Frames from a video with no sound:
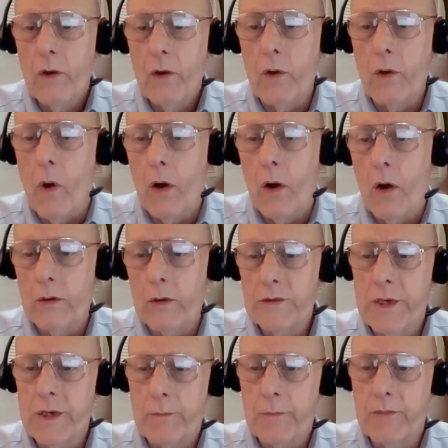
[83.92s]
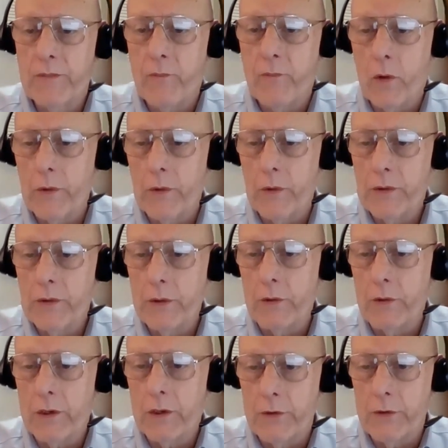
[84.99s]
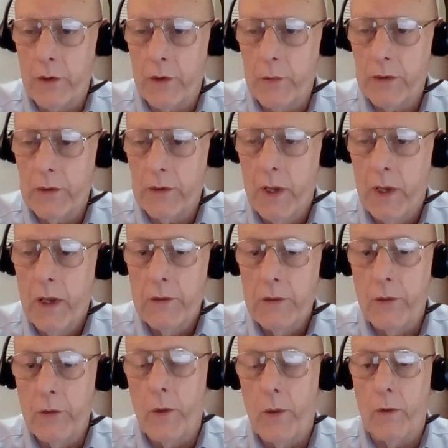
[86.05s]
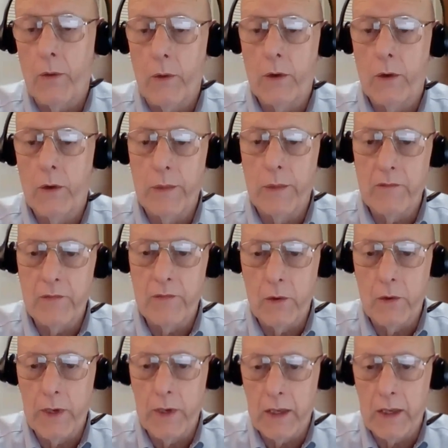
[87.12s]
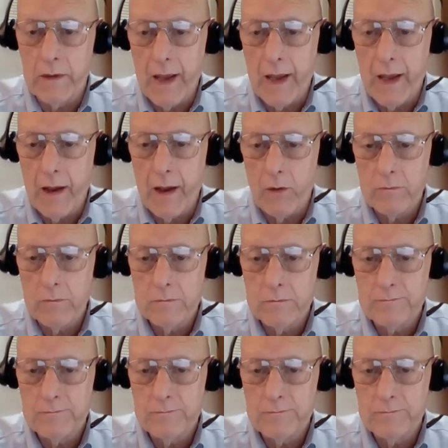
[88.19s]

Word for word: who all stepped forward to contribute to what we'll be viewing now.